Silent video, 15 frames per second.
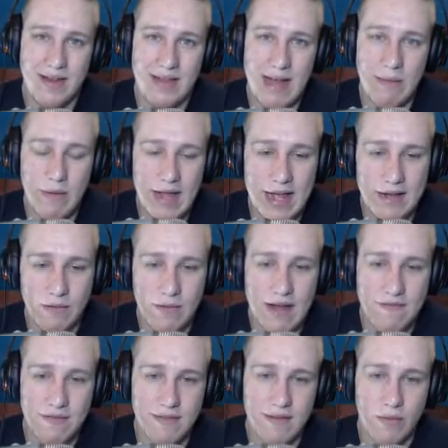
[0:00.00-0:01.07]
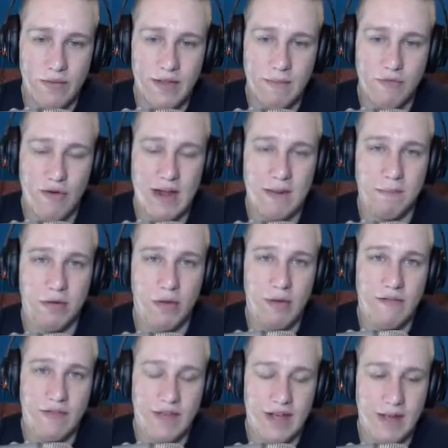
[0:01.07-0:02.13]
That way I don't have to deal with him trying to blow
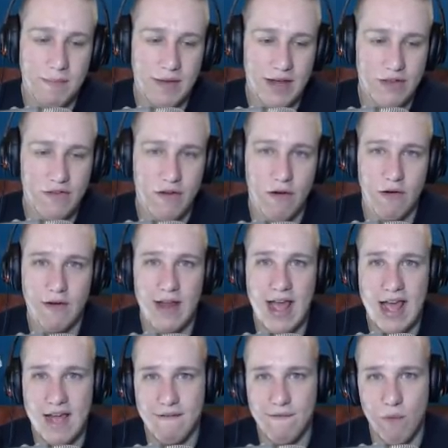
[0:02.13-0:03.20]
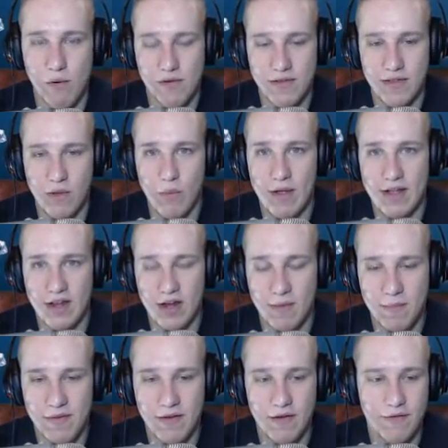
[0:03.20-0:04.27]
everything up next turn and forcing the Awaken on
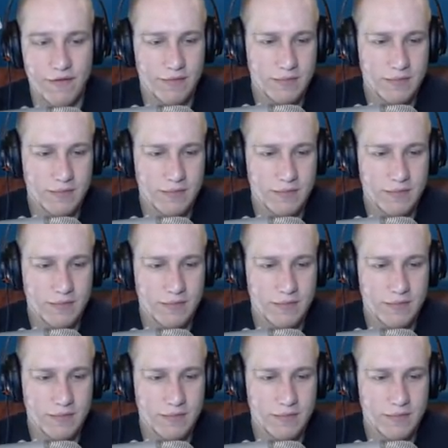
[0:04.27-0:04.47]
himself.